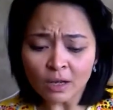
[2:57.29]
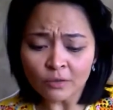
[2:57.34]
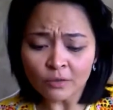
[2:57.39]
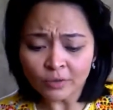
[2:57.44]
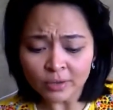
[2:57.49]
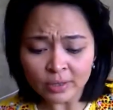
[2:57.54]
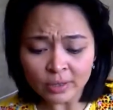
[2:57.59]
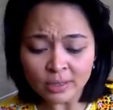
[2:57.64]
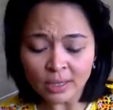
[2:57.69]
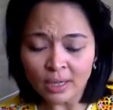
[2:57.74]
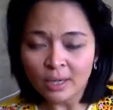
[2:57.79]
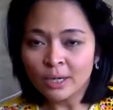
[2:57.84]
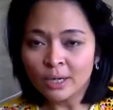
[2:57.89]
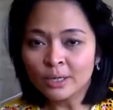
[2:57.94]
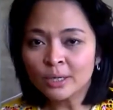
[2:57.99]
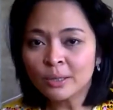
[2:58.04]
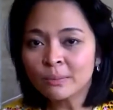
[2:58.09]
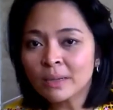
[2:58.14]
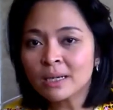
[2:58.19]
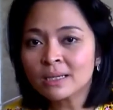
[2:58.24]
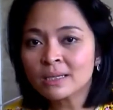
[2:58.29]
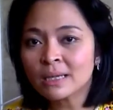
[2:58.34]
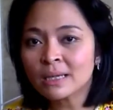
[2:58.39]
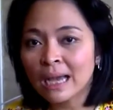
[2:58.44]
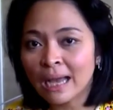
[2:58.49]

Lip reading: First, you must